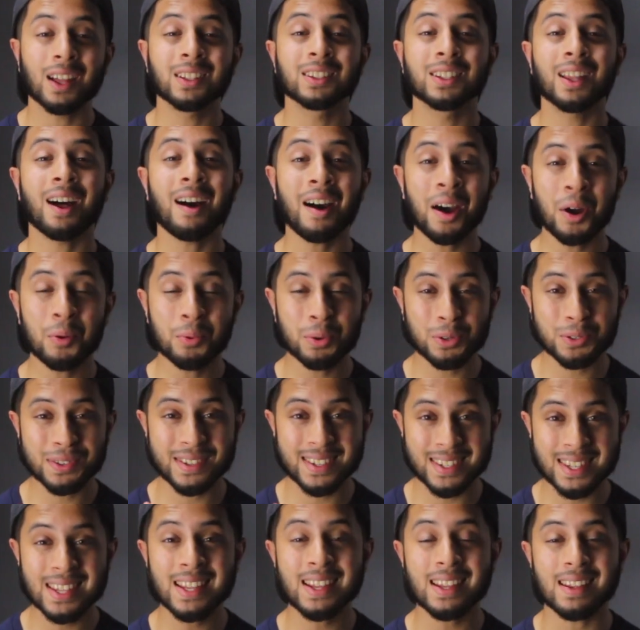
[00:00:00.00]
Allah will
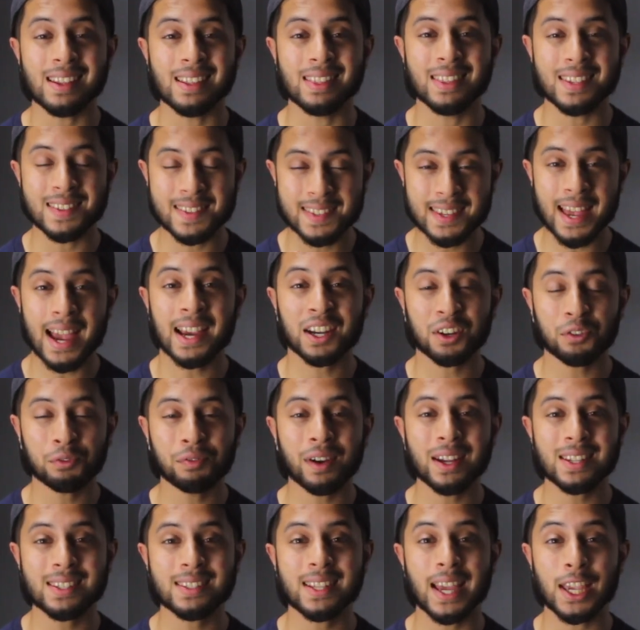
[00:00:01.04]
see the
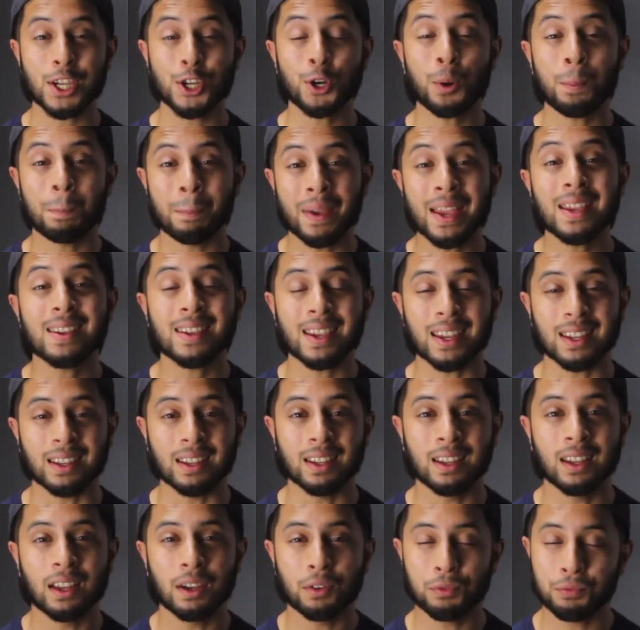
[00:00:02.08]
sacrifice that you're making
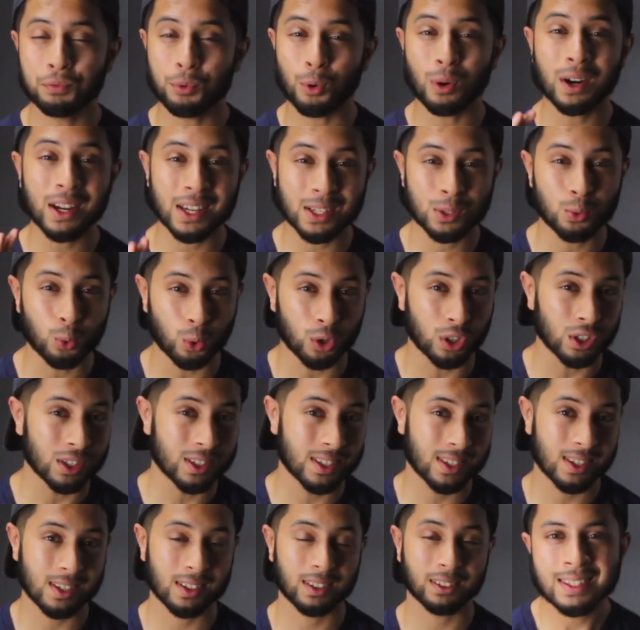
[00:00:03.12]
for His
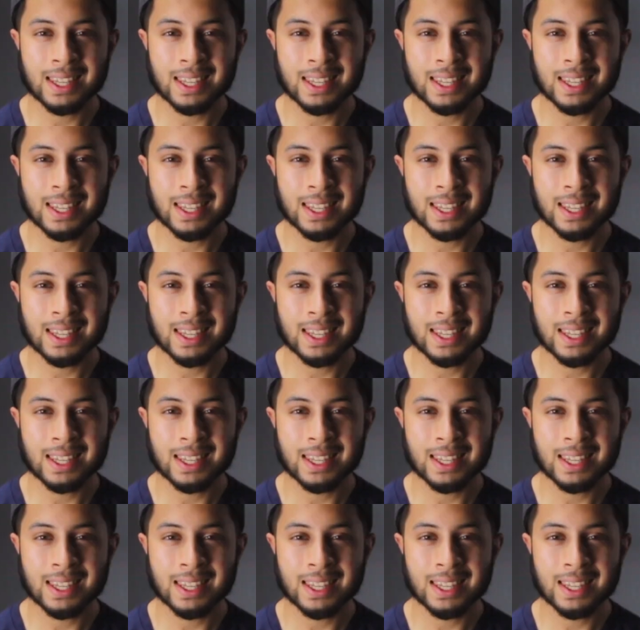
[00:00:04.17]
words.